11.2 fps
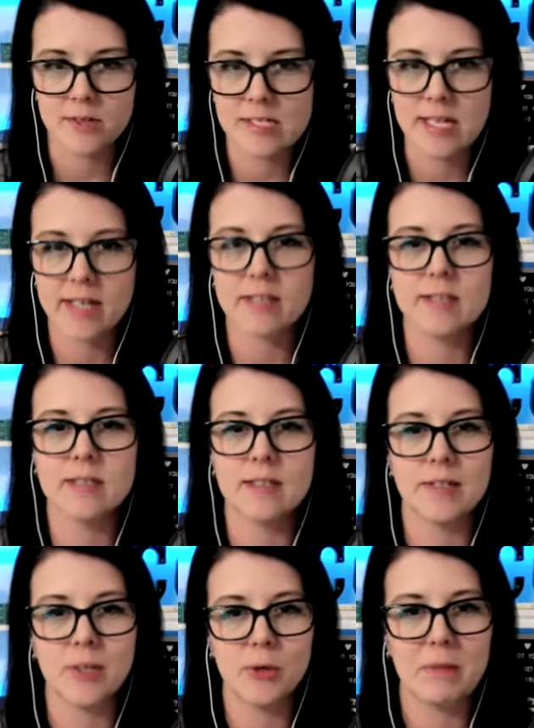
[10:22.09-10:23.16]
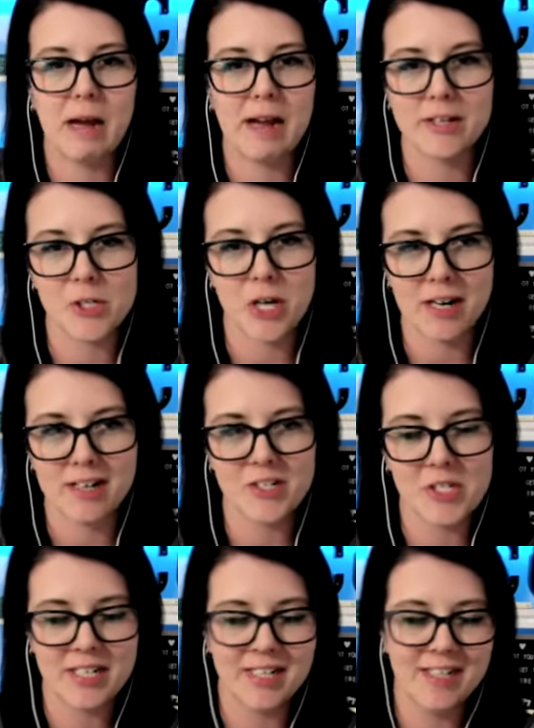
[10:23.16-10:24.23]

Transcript: It's like, oh, who am I to charge